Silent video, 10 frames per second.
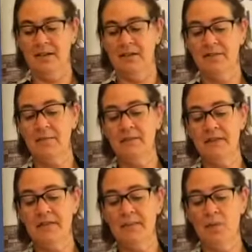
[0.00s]

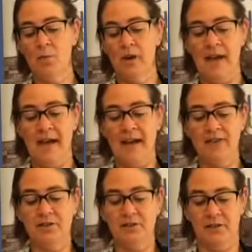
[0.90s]
Something that you want to
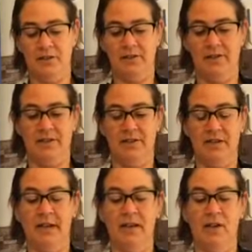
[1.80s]
add to this to
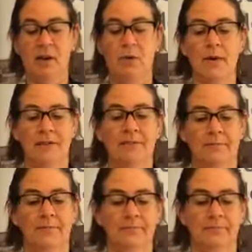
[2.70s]
get it going,
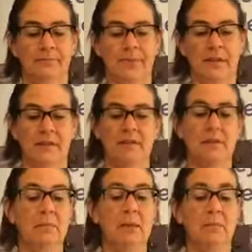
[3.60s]

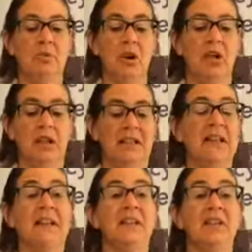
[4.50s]
some people call it
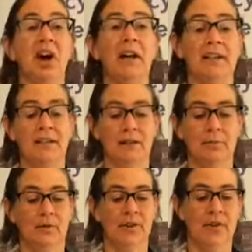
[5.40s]
like an
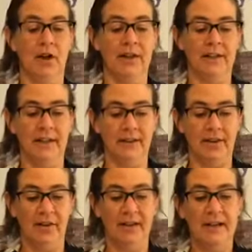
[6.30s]
inoculum or
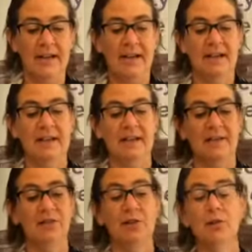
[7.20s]
inoculator,
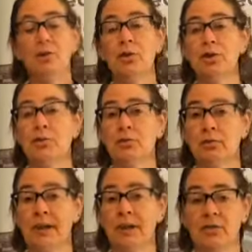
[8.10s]
is you could use
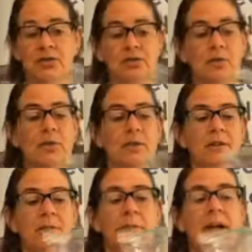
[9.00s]
regular
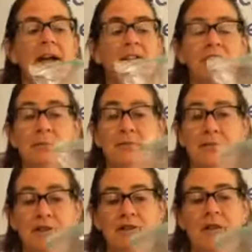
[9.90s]
soil, but I have some
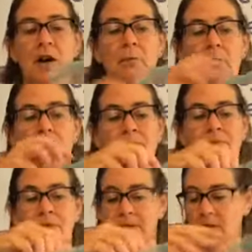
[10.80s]
finished compost.